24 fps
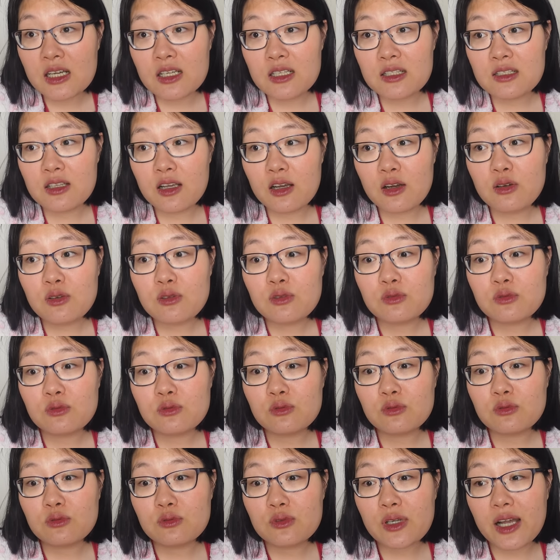
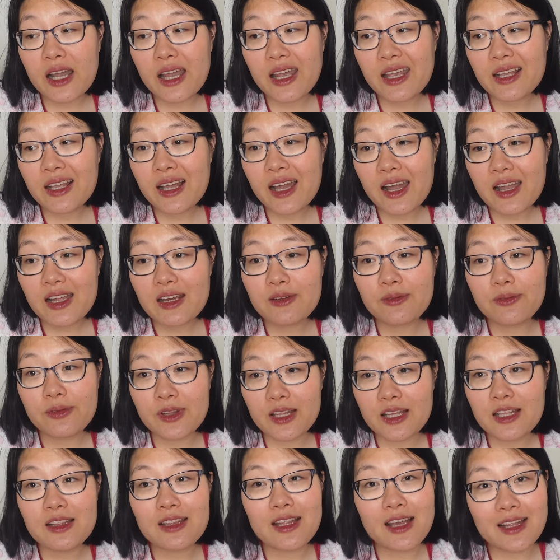So I kind of
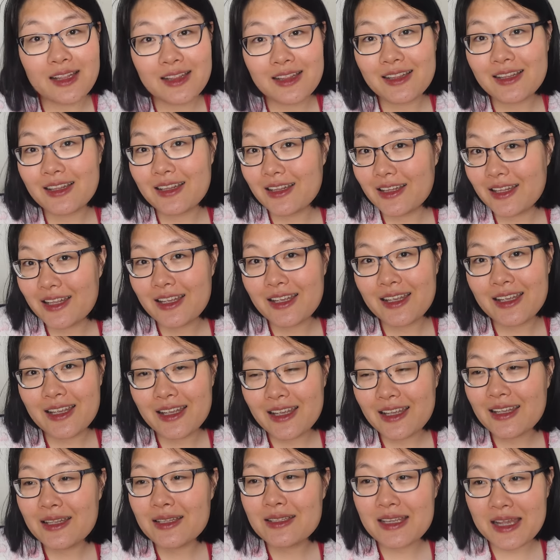think that
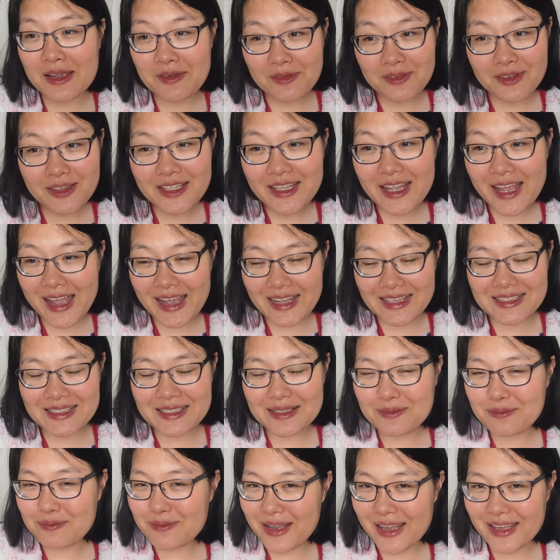he definitely has
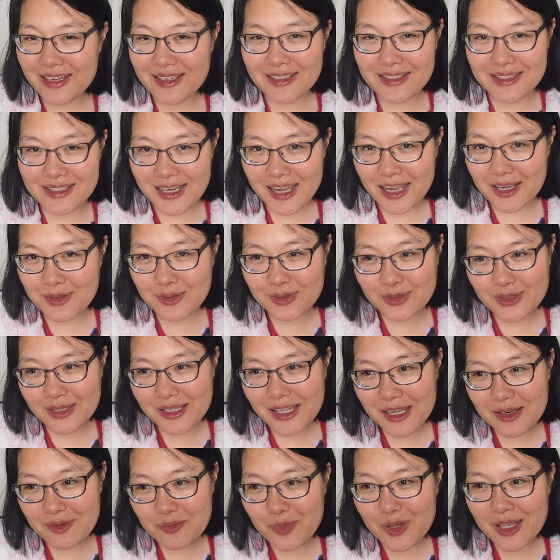a better childhood
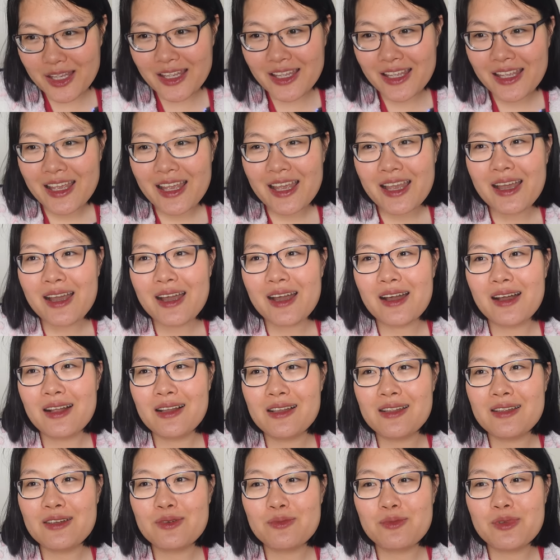than me, a
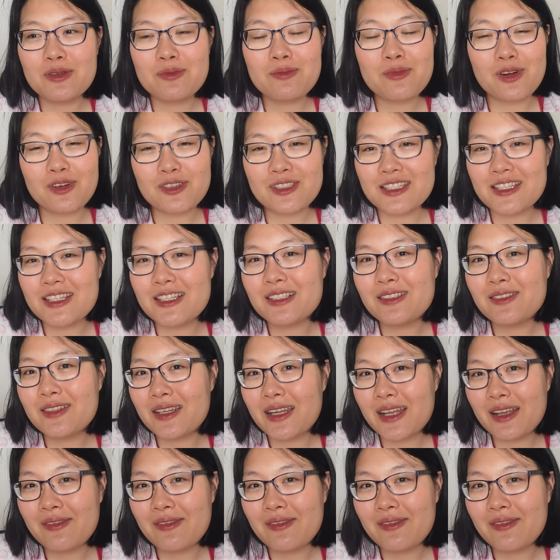little bit more chill and